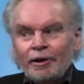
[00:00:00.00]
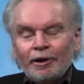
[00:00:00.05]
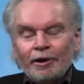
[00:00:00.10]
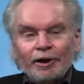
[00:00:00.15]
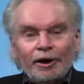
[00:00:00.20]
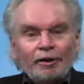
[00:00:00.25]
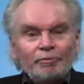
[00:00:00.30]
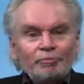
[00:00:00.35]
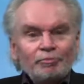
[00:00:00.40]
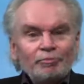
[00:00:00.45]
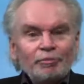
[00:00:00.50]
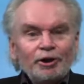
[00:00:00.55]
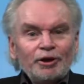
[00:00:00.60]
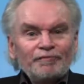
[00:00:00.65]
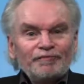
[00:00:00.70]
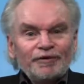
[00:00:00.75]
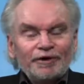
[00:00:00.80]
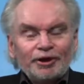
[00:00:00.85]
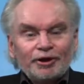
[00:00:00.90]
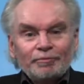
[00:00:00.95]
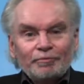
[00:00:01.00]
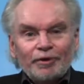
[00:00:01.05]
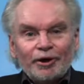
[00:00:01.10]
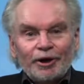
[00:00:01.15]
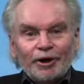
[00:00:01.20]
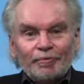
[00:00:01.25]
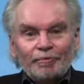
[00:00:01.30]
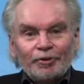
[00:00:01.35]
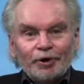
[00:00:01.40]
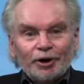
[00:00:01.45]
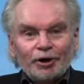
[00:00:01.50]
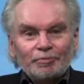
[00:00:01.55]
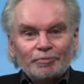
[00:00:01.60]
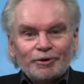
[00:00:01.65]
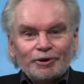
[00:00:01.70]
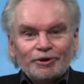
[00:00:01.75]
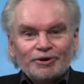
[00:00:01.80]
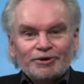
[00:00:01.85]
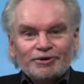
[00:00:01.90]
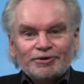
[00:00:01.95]
I'm living in my
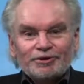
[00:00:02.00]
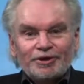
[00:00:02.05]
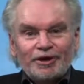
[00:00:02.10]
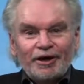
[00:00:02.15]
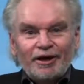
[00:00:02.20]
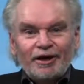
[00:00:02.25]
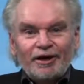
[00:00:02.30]
apartment at,